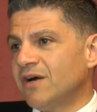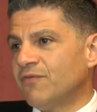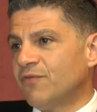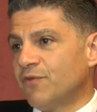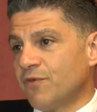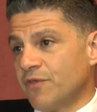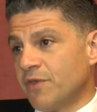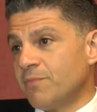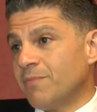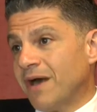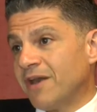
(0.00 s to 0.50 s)

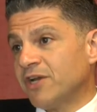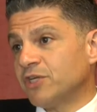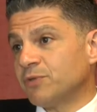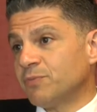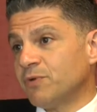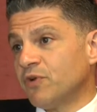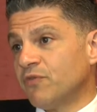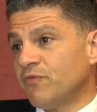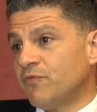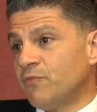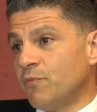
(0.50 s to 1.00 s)
for the
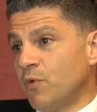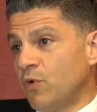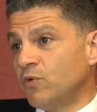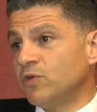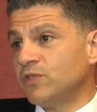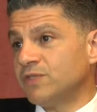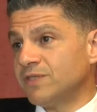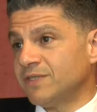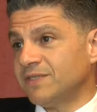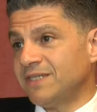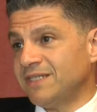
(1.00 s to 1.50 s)
management of
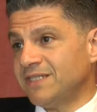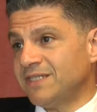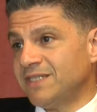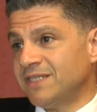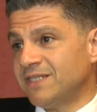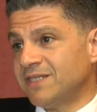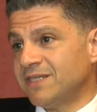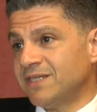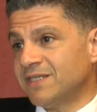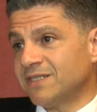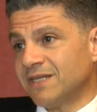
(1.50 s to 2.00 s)
most
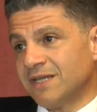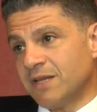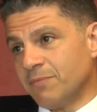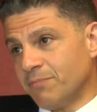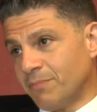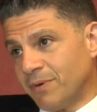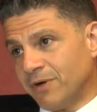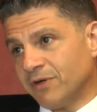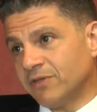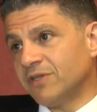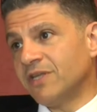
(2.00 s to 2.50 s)
diseases and
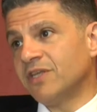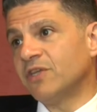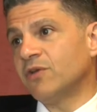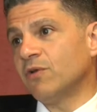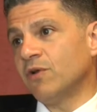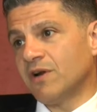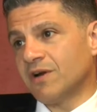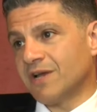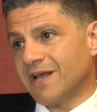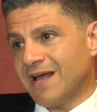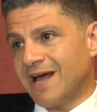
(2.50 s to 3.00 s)
in
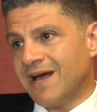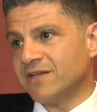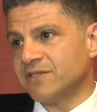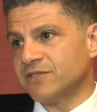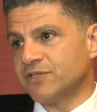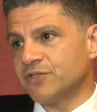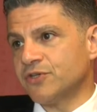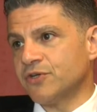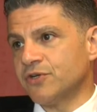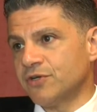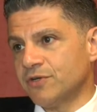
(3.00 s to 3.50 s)
particular
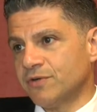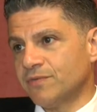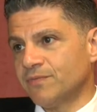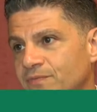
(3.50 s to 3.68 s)
cancer.